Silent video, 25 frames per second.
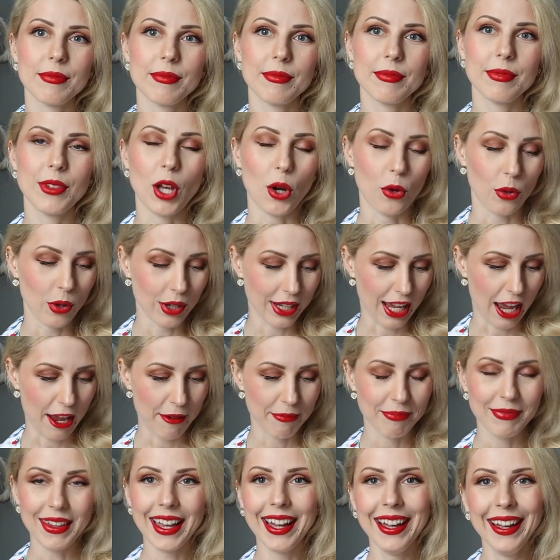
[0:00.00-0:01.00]
no, okay.
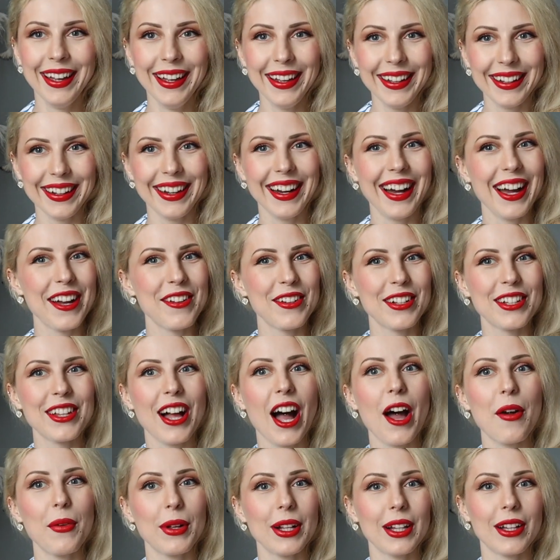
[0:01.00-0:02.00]

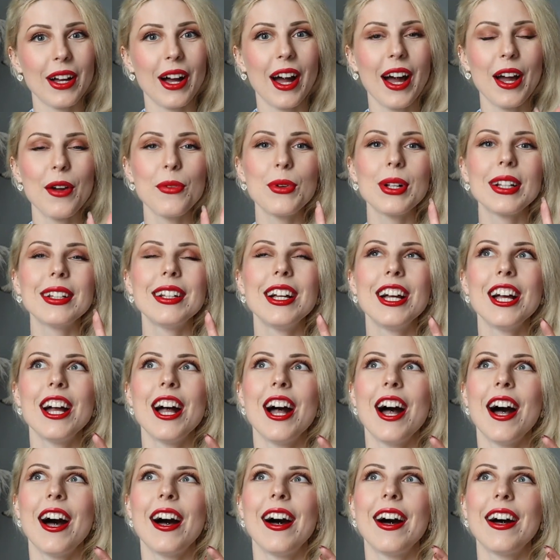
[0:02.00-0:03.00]
I will
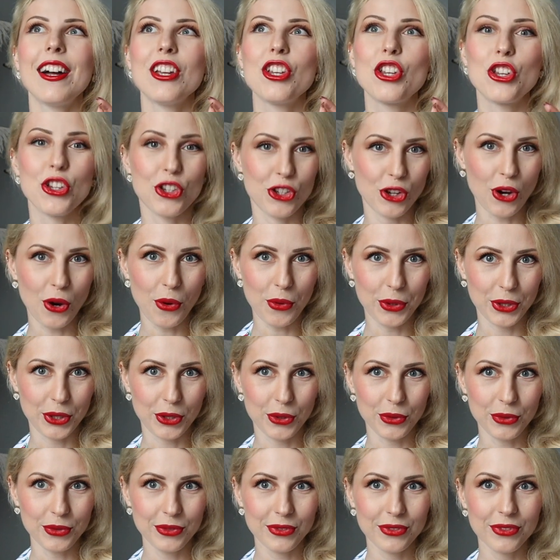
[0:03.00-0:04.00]
show
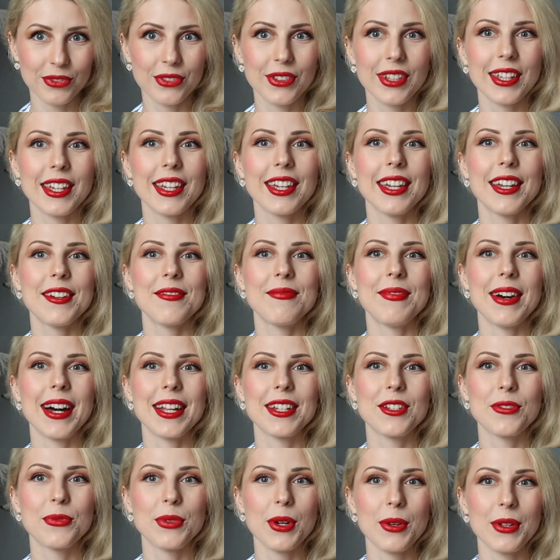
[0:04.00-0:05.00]
you,
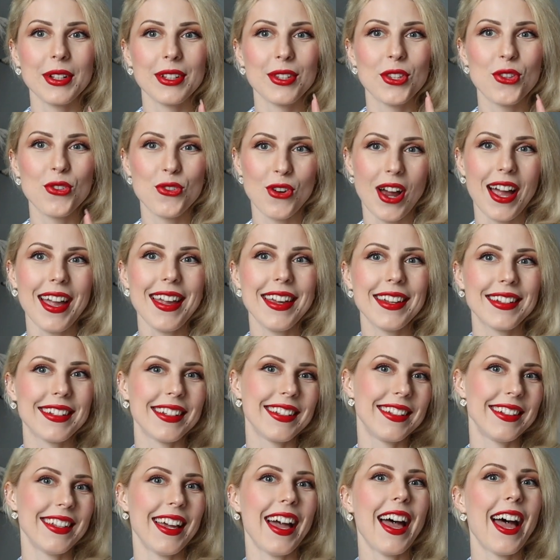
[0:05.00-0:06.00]
but we will try it
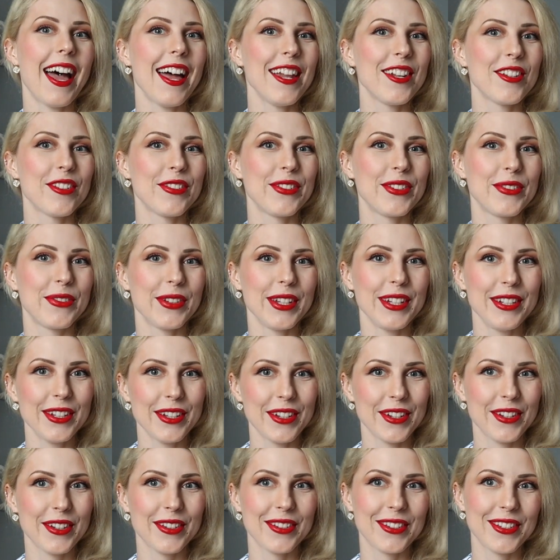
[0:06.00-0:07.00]
in the end of the
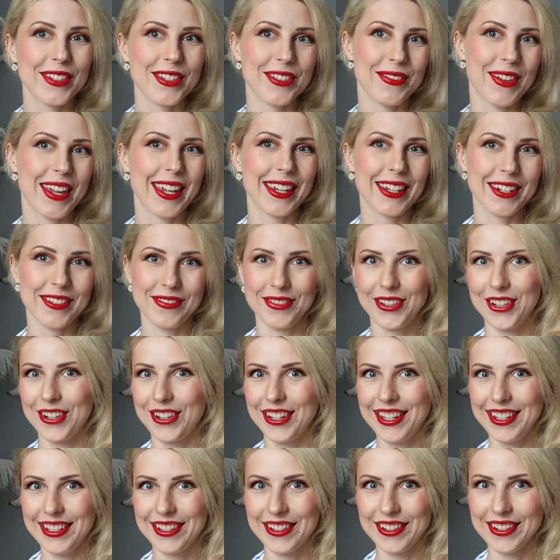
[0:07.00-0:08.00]
video to make it more
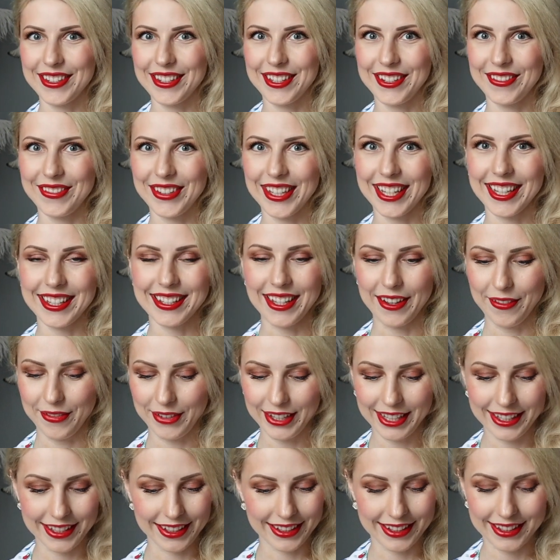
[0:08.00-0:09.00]
interesting, because I
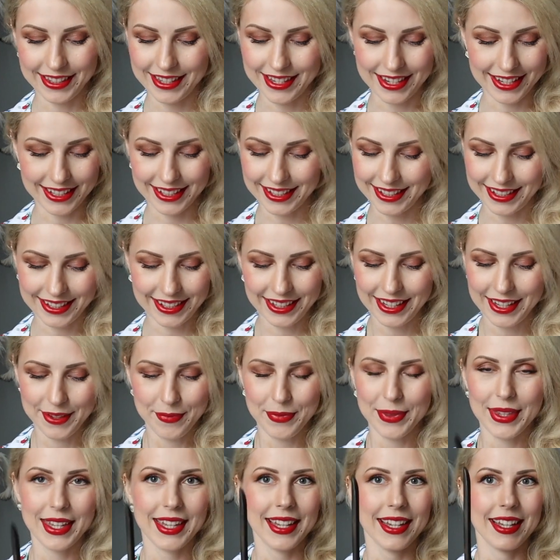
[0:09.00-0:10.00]
think it's just
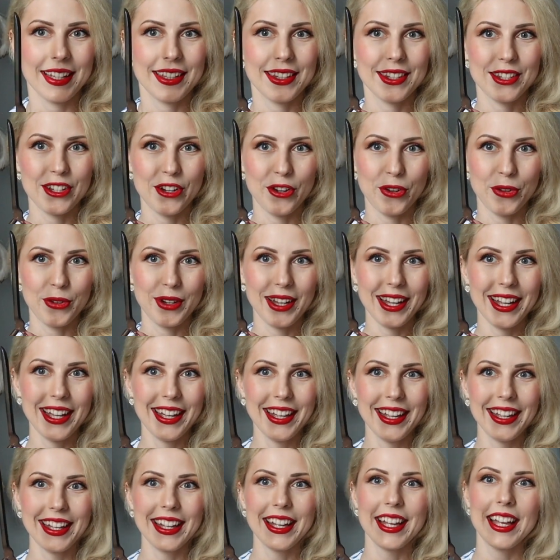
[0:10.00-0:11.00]
so.
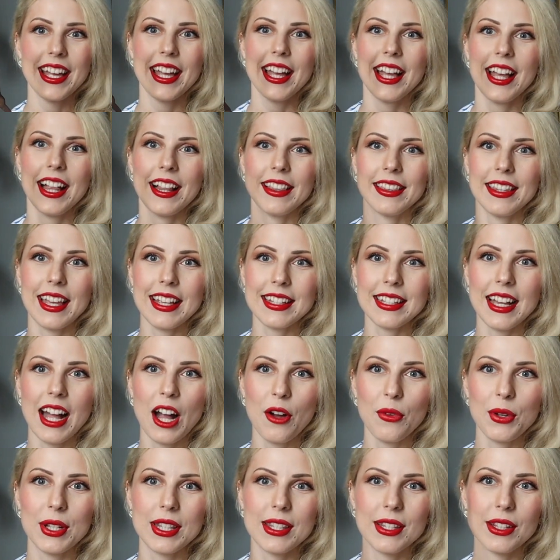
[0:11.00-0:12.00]
That's
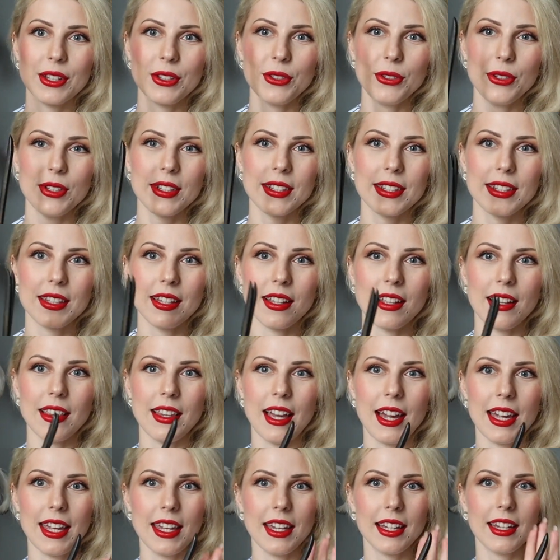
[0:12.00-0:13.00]
how it looks
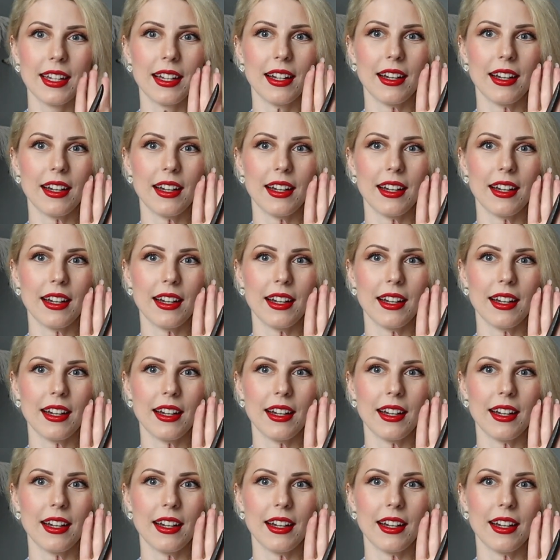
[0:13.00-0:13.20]
like.